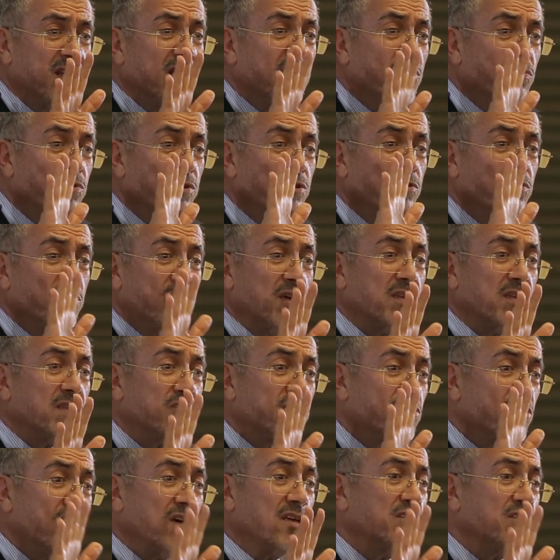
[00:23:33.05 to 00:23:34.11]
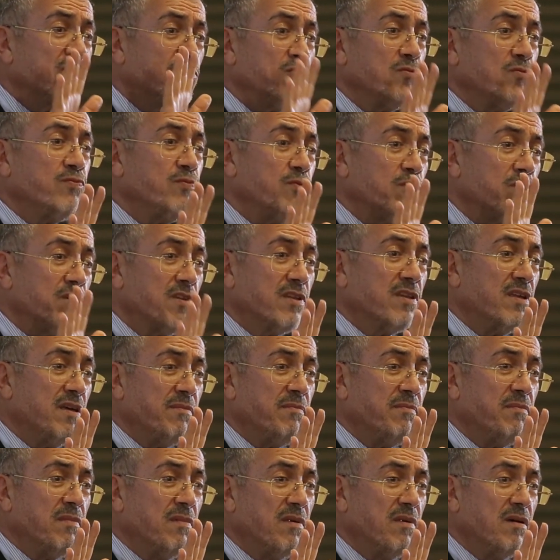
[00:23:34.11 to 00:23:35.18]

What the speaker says: We do not charge you for them.